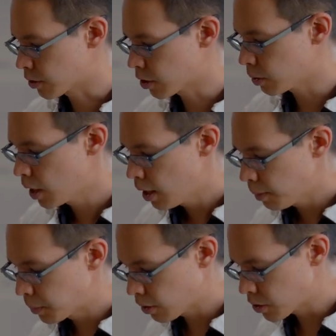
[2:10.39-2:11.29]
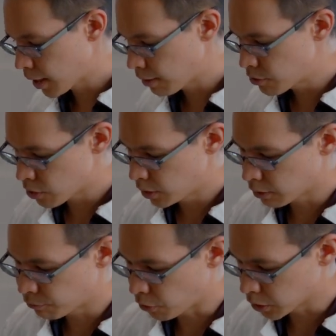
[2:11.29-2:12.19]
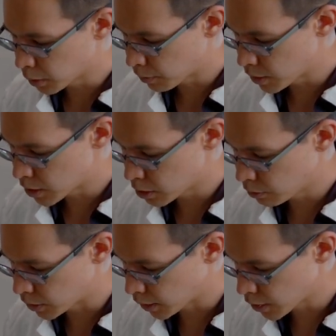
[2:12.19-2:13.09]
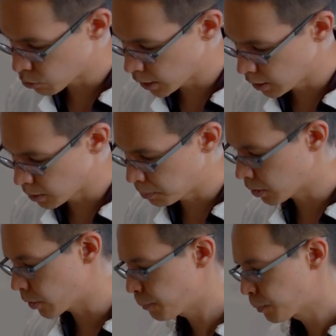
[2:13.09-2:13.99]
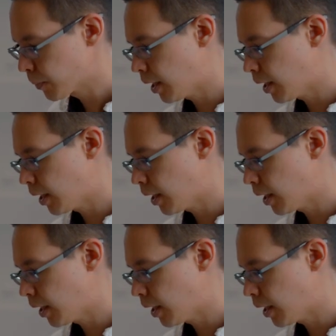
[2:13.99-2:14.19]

So because I have so little volume of this silver nitrate in the bottle,